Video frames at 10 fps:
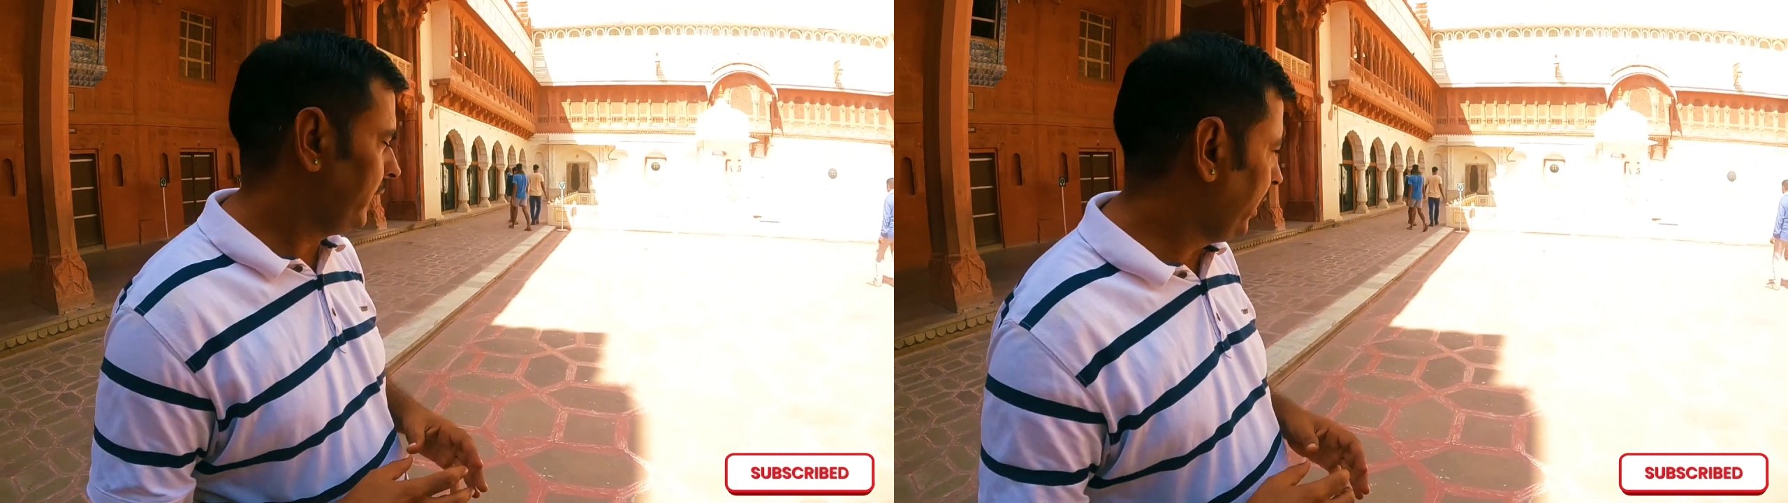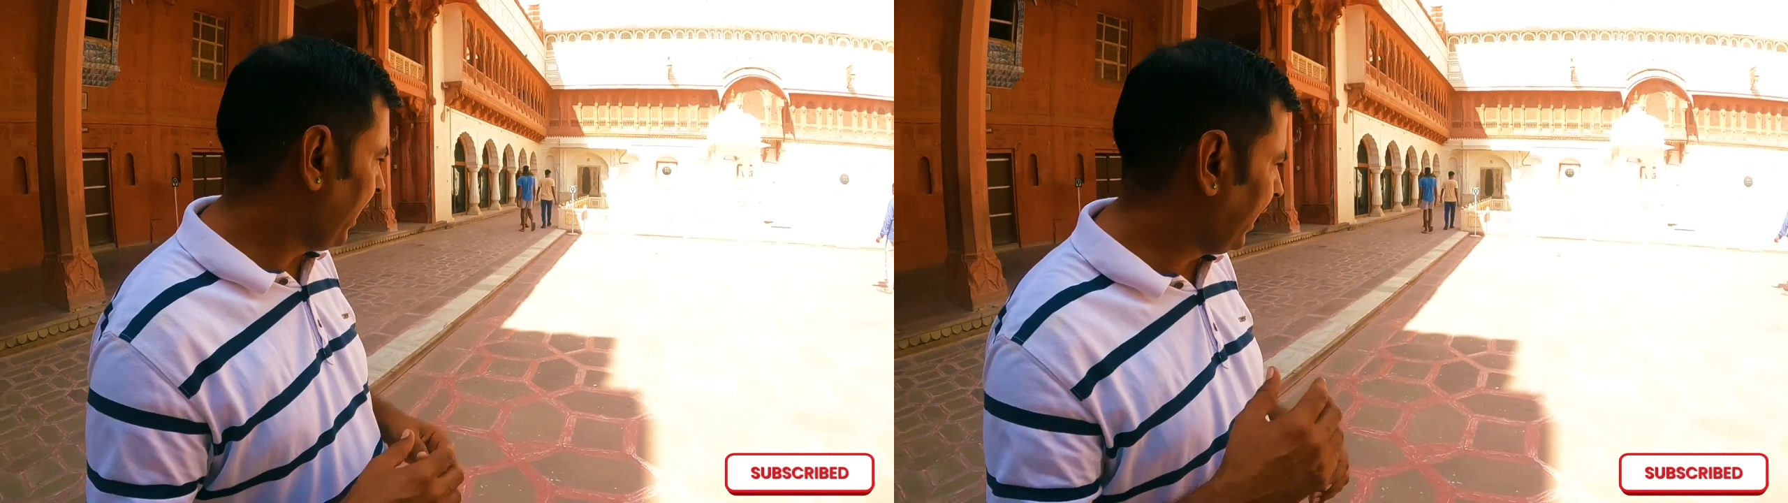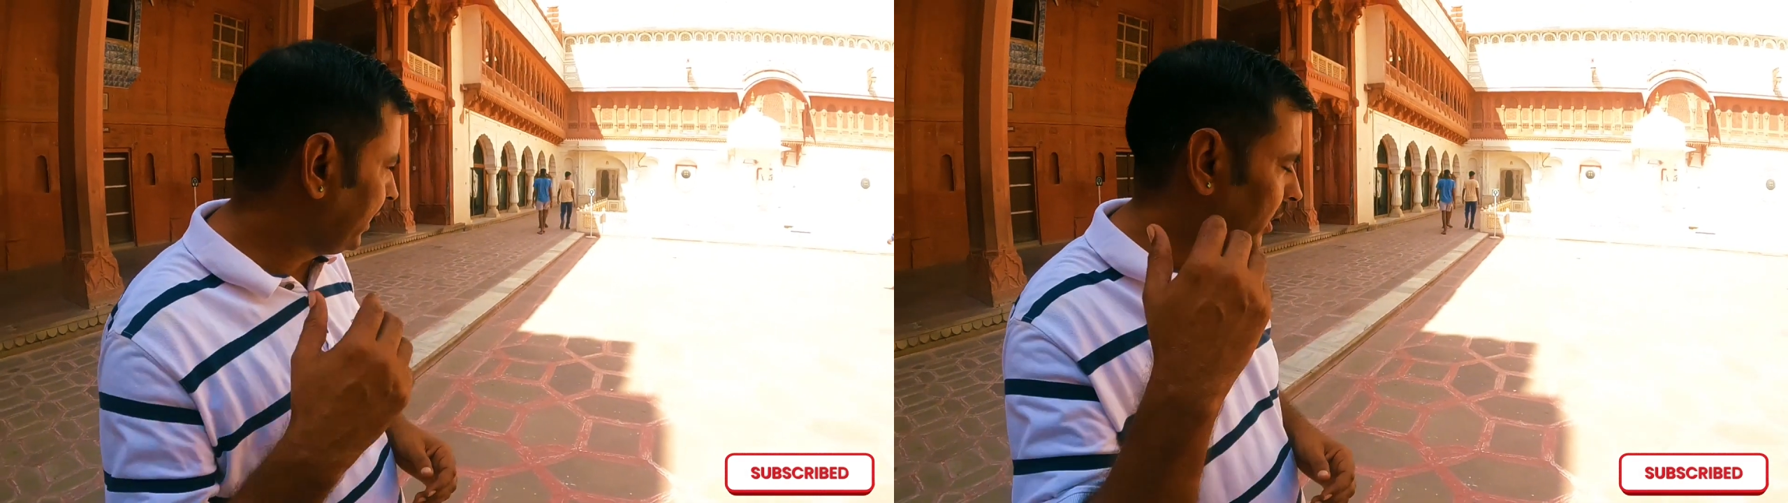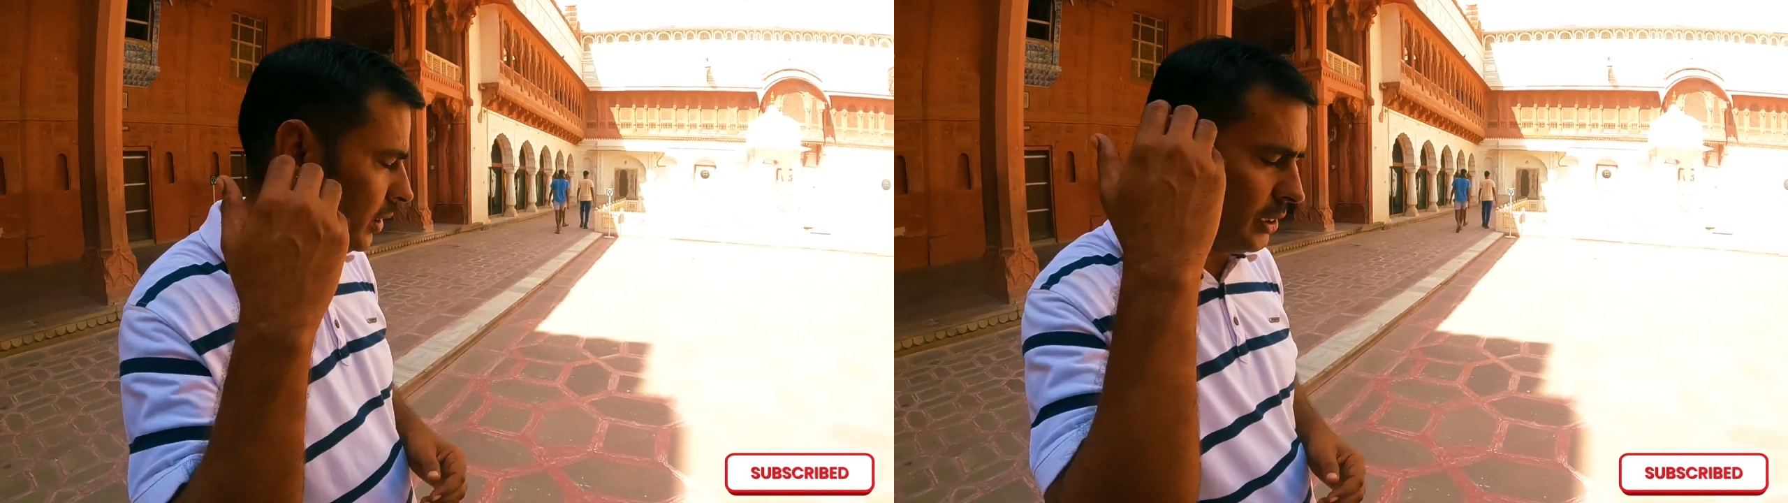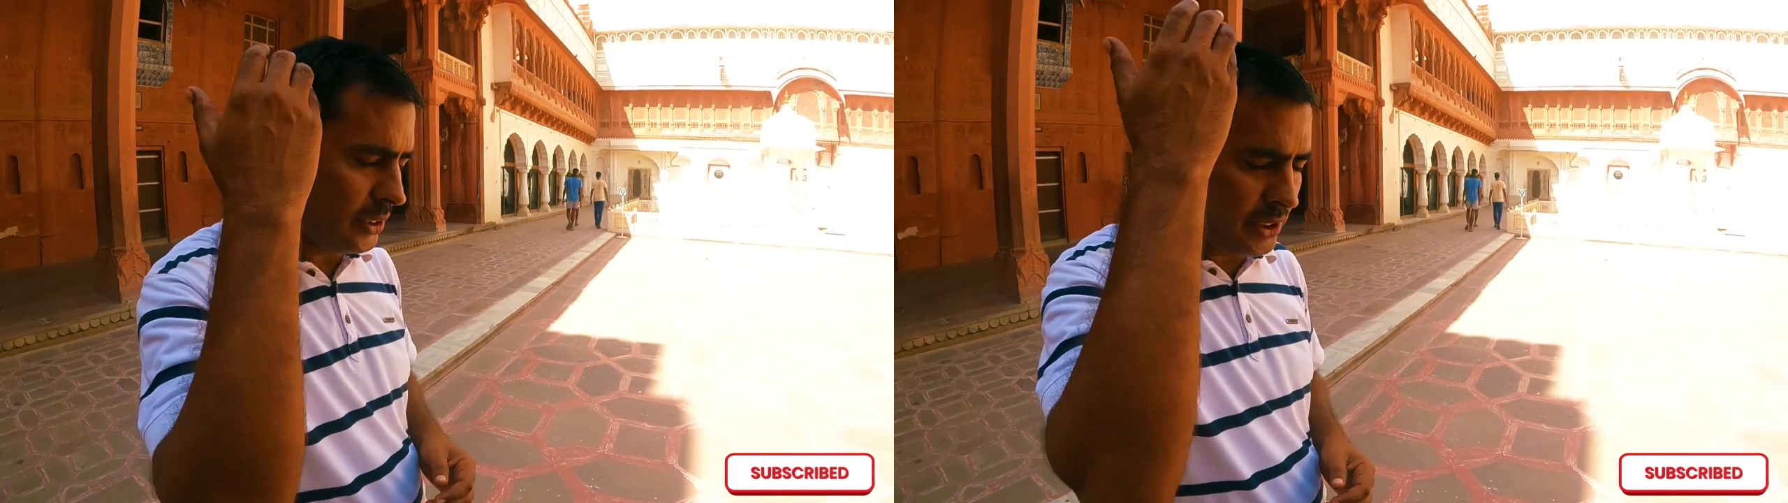they had
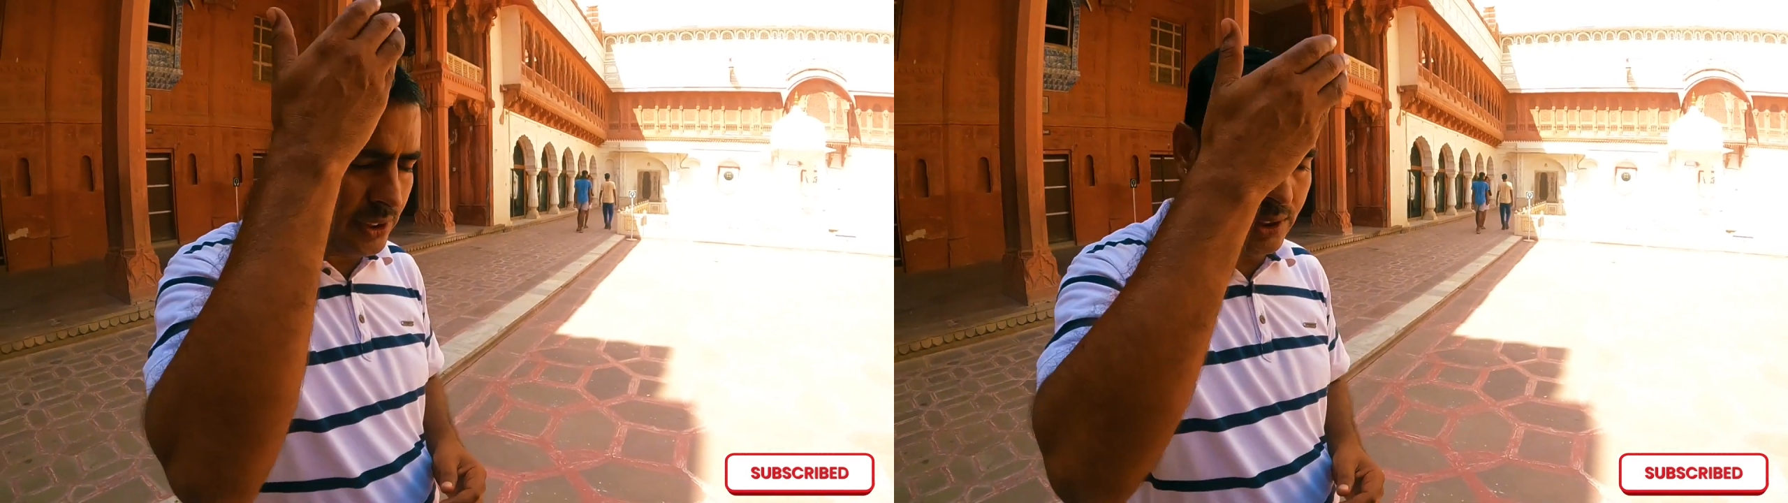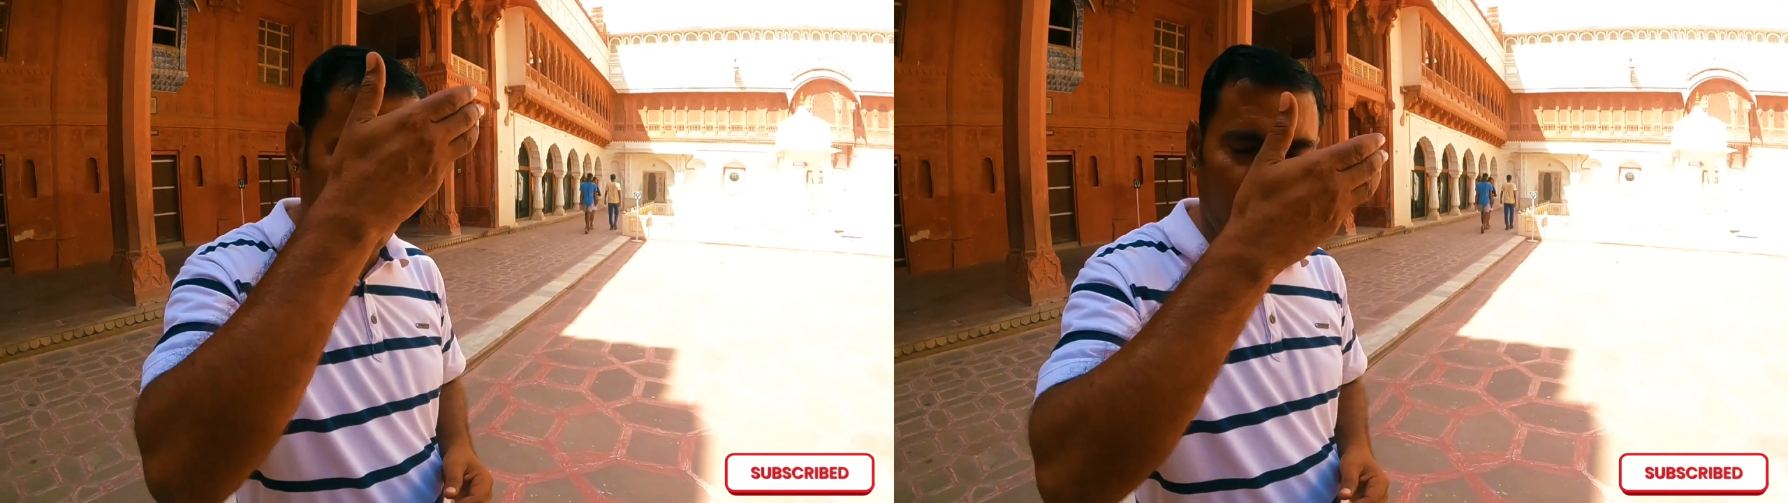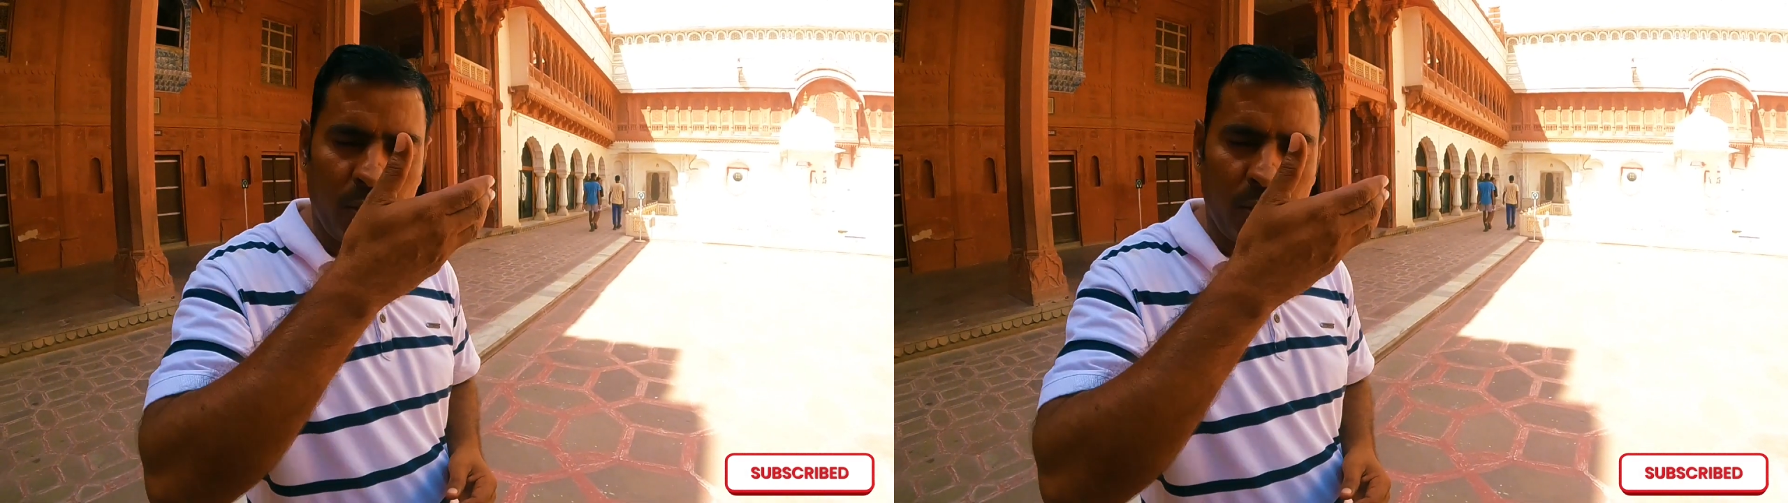the system